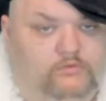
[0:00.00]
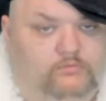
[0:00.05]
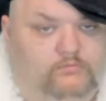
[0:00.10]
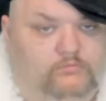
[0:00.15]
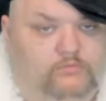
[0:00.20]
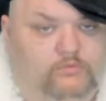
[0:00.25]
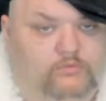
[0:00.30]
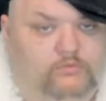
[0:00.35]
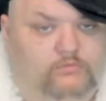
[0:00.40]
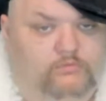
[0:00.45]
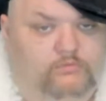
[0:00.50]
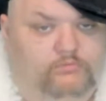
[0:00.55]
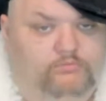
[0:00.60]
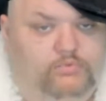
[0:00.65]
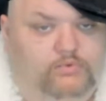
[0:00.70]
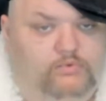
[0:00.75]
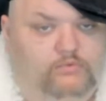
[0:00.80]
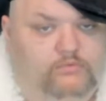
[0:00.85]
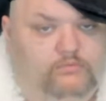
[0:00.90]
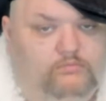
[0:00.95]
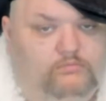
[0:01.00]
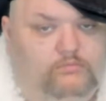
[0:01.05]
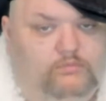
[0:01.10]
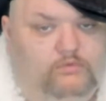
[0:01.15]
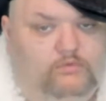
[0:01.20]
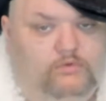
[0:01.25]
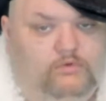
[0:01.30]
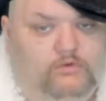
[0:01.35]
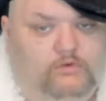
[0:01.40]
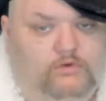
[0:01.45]
Boom, boom.
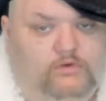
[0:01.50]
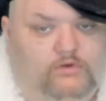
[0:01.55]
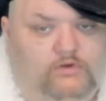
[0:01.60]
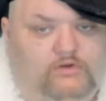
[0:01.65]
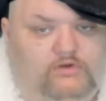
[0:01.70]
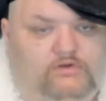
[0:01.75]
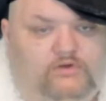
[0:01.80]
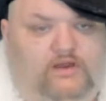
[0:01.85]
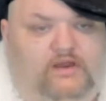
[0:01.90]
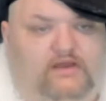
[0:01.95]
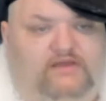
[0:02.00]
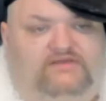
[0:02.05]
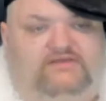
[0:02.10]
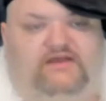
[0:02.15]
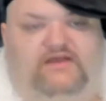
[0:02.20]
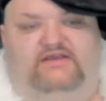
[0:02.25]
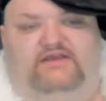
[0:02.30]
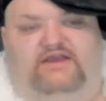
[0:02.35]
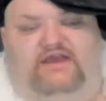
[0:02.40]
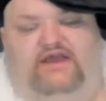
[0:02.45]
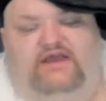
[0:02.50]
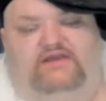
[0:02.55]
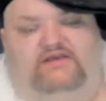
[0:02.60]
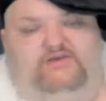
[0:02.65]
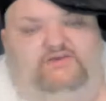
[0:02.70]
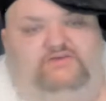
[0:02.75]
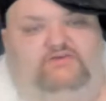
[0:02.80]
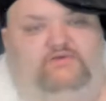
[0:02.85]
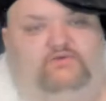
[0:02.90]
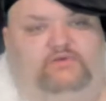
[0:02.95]
I had
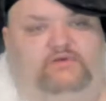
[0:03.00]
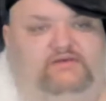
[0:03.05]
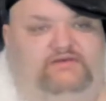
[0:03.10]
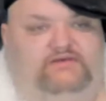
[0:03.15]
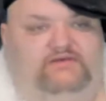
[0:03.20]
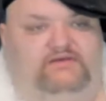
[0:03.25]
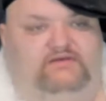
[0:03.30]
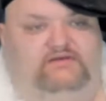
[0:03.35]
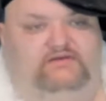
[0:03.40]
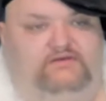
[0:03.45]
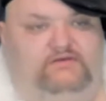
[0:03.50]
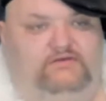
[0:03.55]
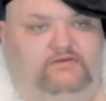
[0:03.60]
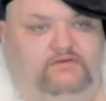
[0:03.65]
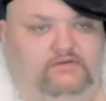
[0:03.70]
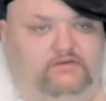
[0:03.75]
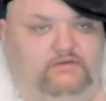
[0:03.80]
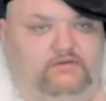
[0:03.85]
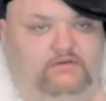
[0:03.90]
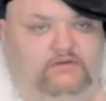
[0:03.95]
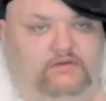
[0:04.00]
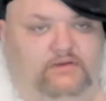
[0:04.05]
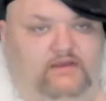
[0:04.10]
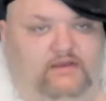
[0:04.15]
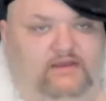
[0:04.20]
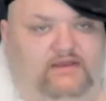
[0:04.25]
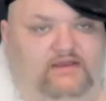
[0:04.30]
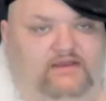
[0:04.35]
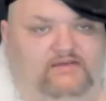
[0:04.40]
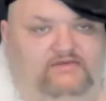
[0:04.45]
to tweet it. I
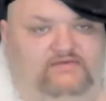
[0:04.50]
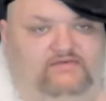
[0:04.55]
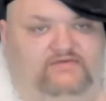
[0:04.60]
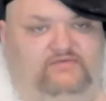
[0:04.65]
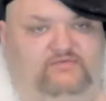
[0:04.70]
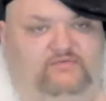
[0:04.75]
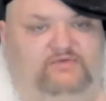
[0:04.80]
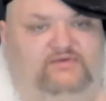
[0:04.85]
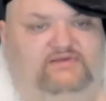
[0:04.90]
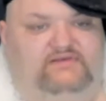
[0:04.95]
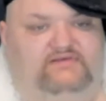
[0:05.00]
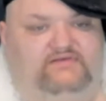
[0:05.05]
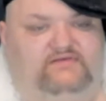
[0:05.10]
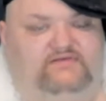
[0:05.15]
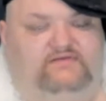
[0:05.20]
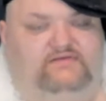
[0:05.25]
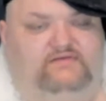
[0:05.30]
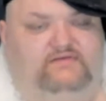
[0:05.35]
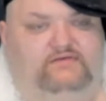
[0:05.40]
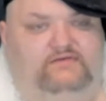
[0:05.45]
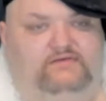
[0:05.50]
had to tweet it.